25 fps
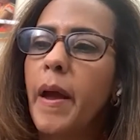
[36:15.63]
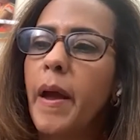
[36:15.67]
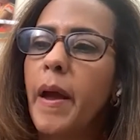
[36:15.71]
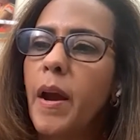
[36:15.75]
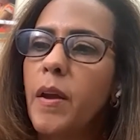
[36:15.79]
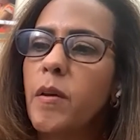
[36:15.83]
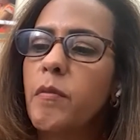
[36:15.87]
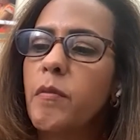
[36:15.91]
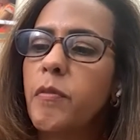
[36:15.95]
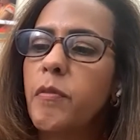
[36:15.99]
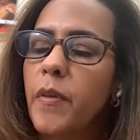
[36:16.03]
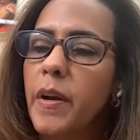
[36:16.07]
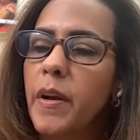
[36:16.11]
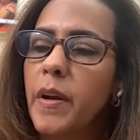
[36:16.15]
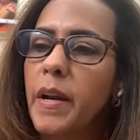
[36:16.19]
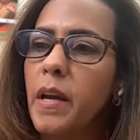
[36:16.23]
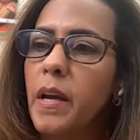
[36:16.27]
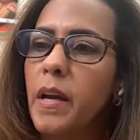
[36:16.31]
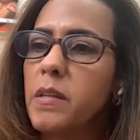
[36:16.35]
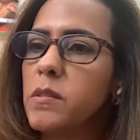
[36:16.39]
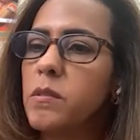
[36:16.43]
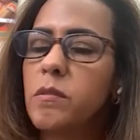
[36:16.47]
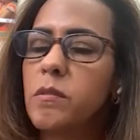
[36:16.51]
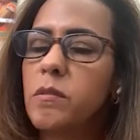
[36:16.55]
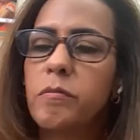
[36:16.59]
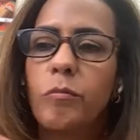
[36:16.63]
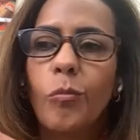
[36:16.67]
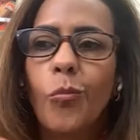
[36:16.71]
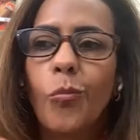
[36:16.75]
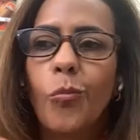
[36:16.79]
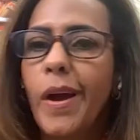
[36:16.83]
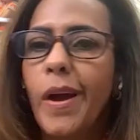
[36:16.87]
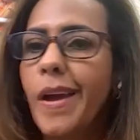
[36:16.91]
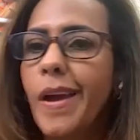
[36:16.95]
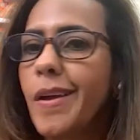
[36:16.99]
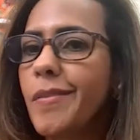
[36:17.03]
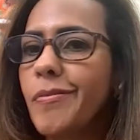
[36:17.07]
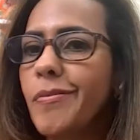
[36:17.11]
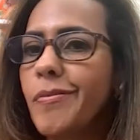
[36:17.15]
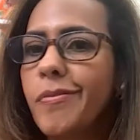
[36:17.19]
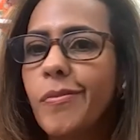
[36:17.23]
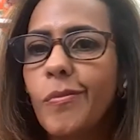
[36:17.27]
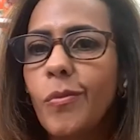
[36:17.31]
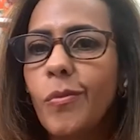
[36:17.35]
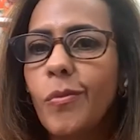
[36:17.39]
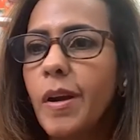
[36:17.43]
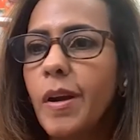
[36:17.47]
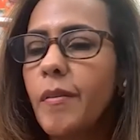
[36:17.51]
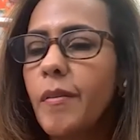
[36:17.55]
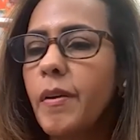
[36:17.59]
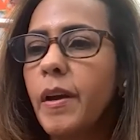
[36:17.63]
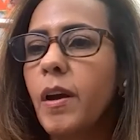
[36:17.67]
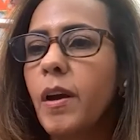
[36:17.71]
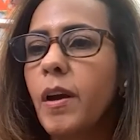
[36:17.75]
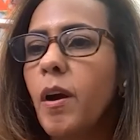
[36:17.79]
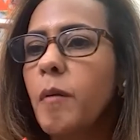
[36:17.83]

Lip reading: for the next wave, wherever it comes